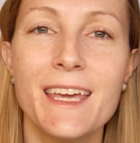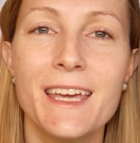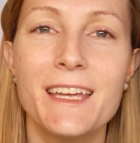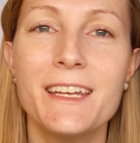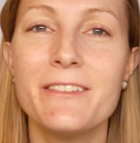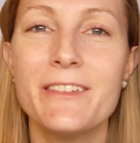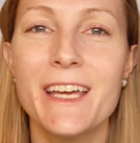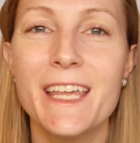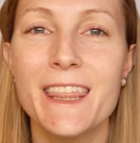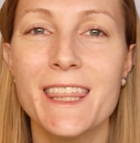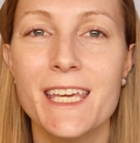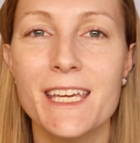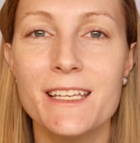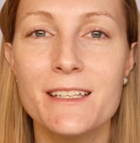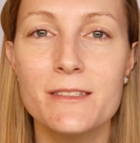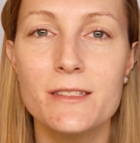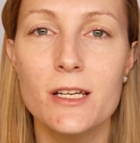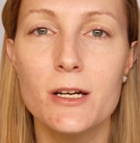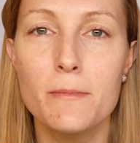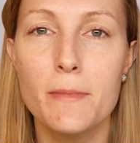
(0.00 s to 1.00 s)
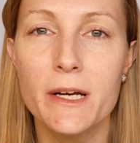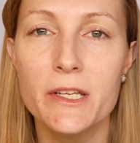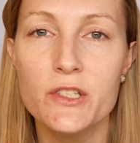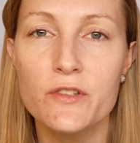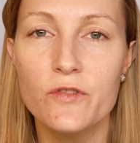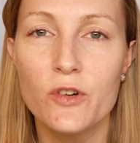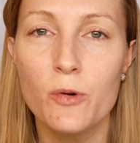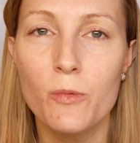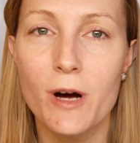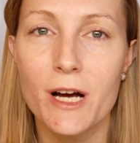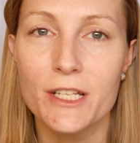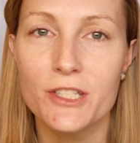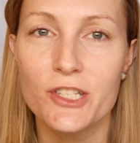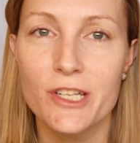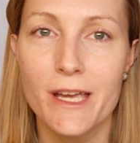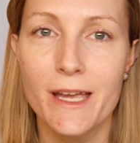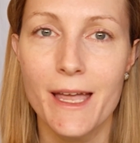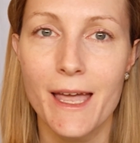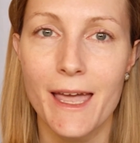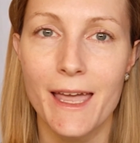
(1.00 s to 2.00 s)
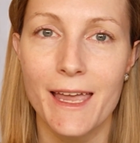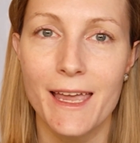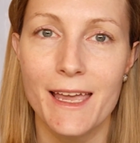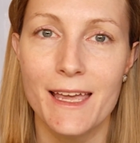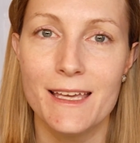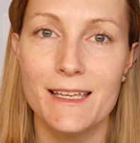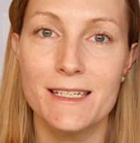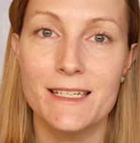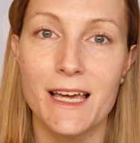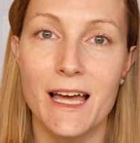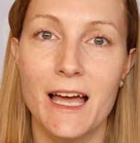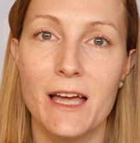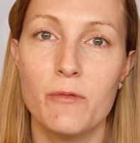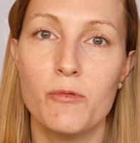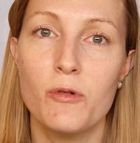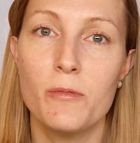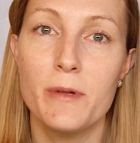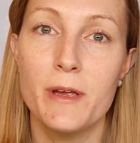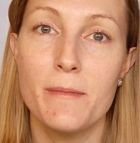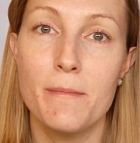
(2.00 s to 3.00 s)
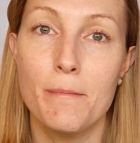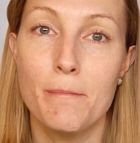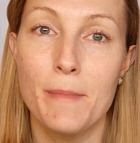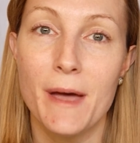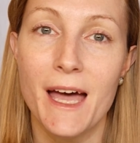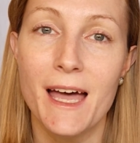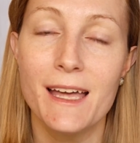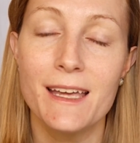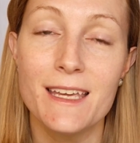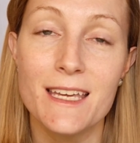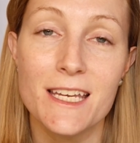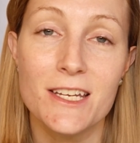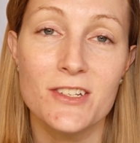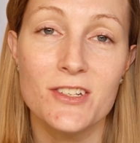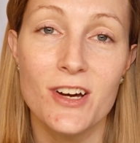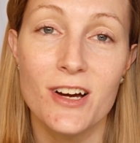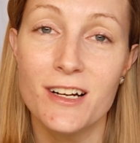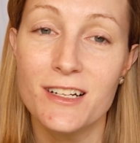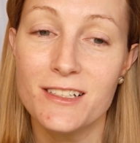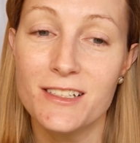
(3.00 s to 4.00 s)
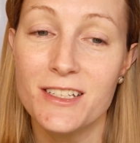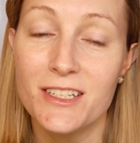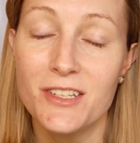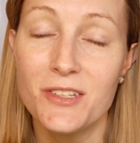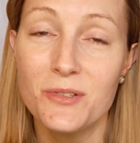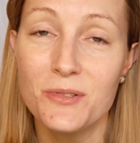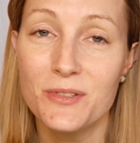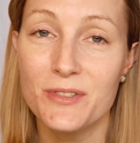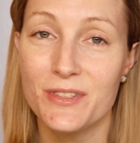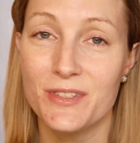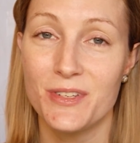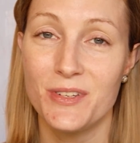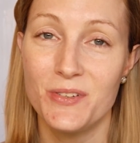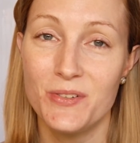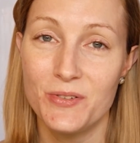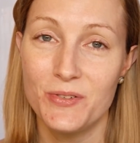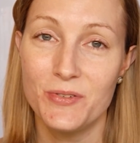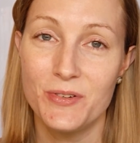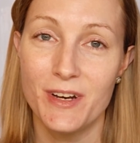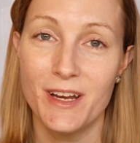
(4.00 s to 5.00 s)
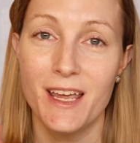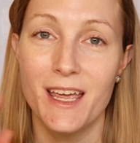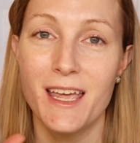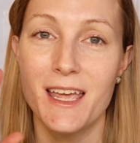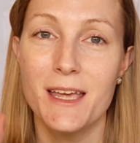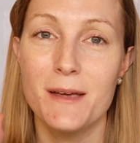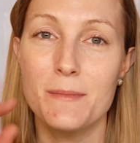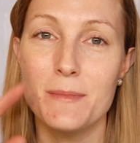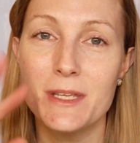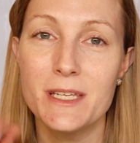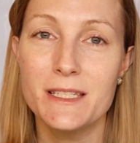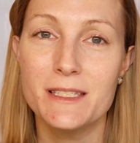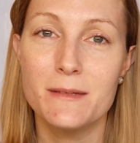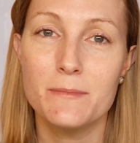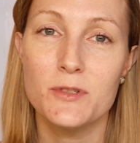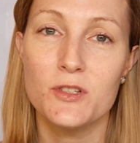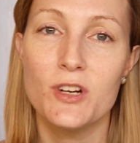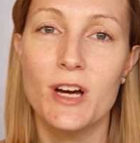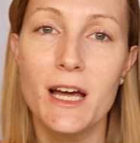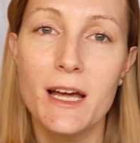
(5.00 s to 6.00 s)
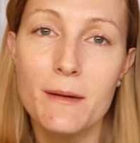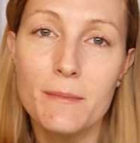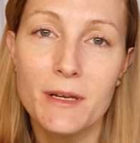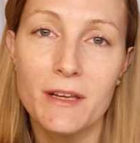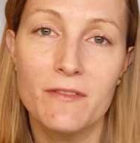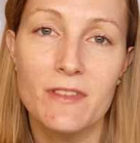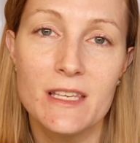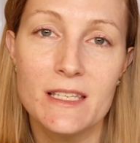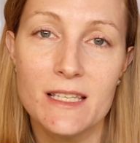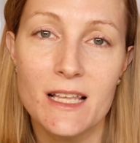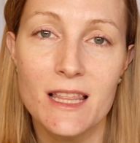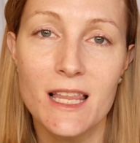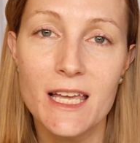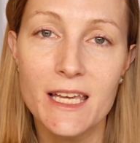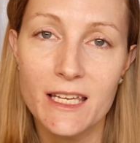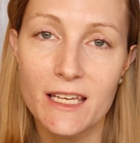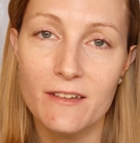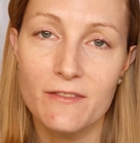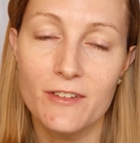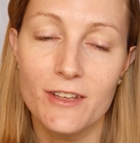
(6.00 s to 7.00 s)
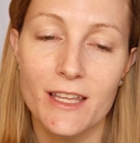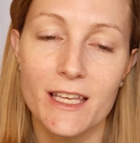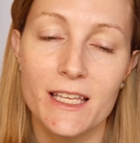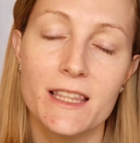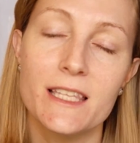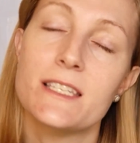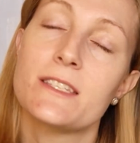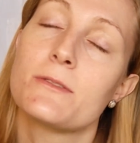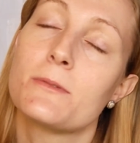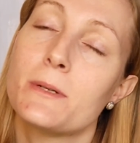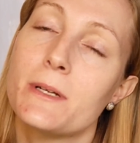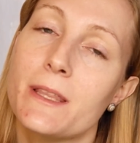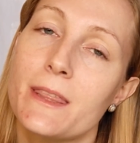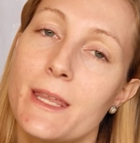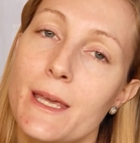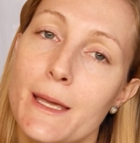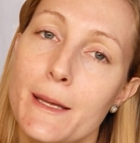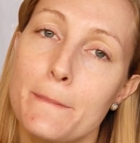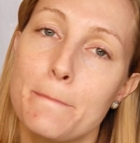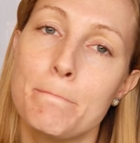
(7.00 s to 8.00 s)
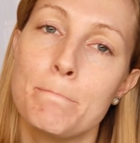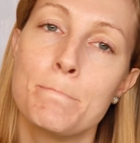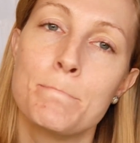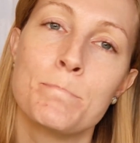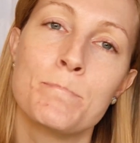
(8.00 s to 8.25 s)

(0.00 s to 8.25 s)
Anyway, thanks so much for watching, and I will be back and talk to you soon. Please subscribe, give this a like if you like this sort of thing,